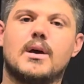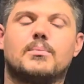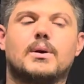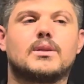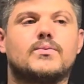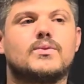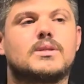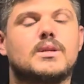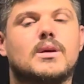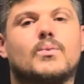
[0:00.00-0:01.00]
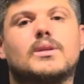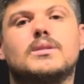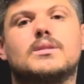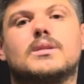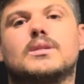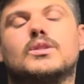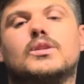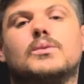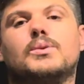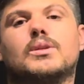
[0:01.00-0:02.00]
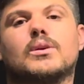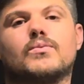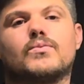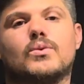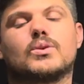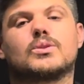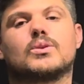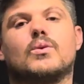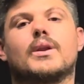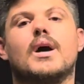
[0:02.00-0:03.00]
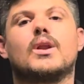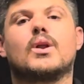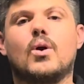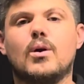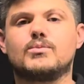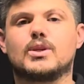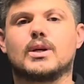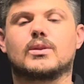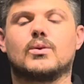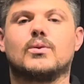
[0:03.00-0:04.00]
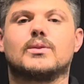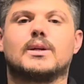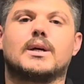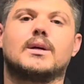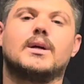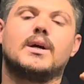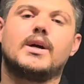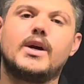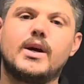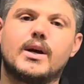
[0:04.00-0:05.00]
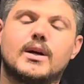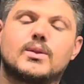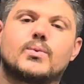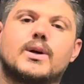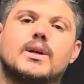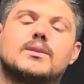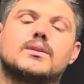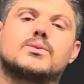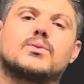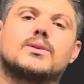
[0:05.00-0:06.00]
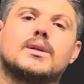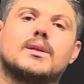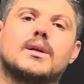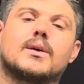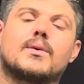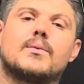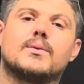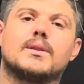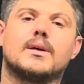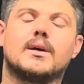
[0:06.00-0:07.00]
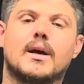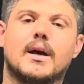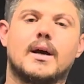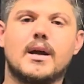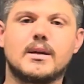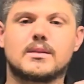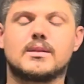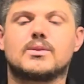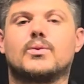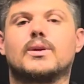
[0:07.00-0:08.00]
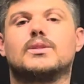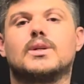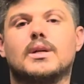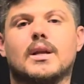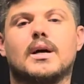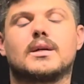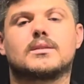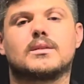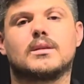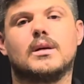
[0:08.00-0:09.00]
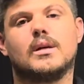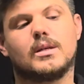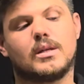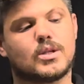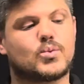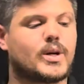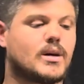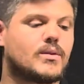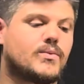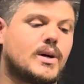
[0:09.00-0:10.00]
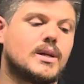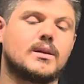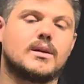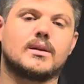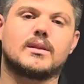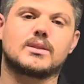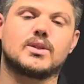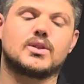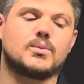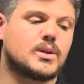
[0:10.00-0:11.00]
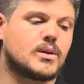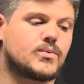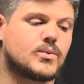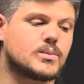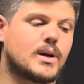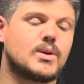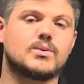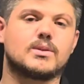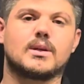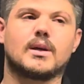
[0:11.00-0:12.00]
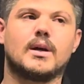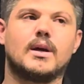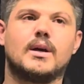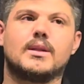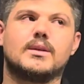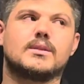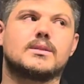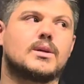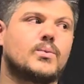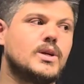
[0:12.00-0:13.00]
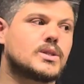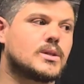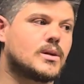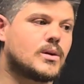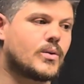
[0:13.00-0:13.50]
But if we say what is the centripetal force on an object on the Earth when it is rotating around an axis or internal axis, yes, we can find the centripetal force by using this equation.